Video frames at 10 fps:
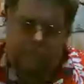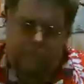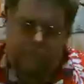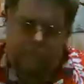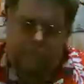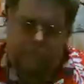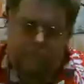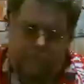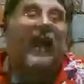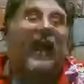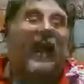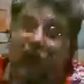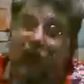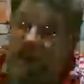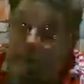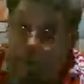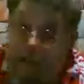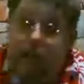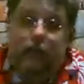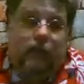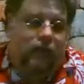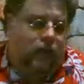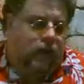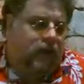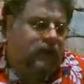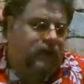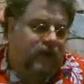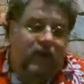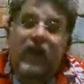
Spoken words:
Plan like you're gimpy leaving a list field.